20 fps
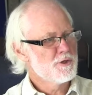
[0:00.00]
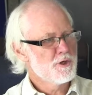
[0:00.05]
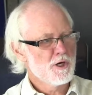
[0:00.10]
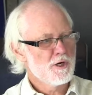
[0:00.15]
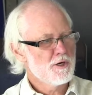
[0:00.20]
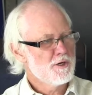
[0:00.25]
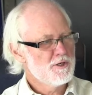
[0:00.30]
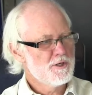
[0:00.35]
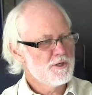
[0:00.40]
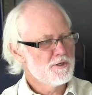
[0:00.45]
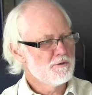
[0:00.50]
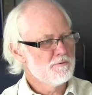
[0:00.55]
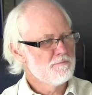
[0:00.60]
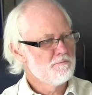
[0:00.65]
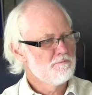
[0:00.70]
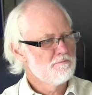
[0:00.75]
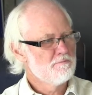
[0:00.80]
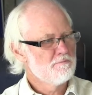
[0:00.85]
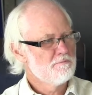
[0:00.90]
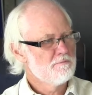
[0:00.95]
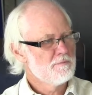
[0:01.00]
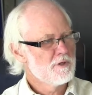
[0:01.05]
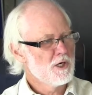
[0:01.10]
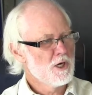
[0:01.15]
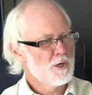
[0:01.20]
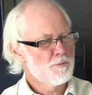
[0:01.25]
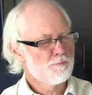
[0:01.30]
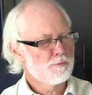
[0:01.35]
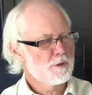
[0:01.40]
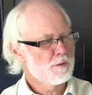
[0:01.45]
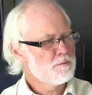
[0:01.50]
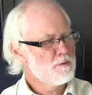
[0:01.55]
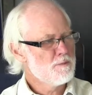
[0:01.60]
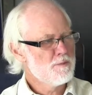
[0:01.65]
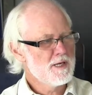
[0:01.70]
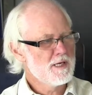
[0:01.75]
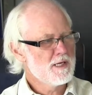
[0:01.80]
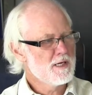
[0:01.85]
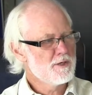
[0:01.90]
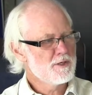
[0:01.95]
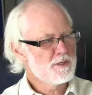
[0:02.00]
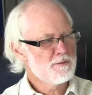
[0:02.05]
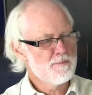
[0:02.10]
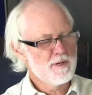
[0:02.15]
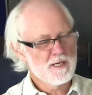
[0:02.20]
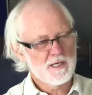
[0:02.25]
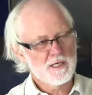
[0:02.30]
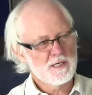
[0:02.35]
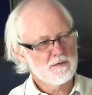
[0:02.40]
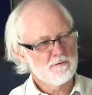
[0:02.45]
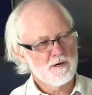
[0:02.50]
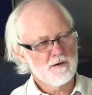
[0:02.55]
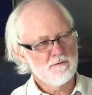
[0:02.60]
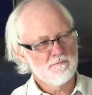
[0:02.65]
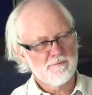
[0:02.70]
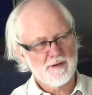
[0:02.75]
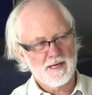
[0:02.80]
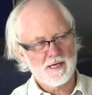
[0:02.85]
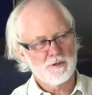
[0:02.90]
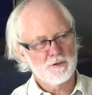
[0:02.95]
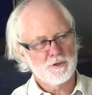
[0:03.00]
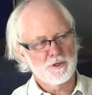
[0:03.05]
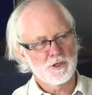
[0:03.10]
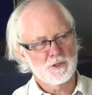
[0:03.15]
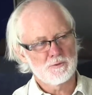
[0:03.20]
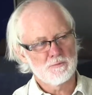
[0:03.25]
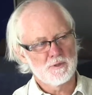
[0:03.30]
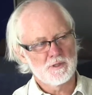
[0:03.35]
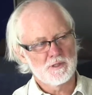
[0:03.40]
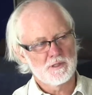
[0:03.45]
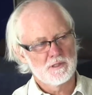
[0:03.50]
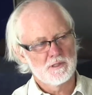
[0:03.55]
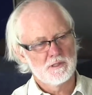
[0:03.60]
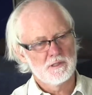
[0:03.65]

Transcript: are you going to do? You're probably going to make your own value judgment.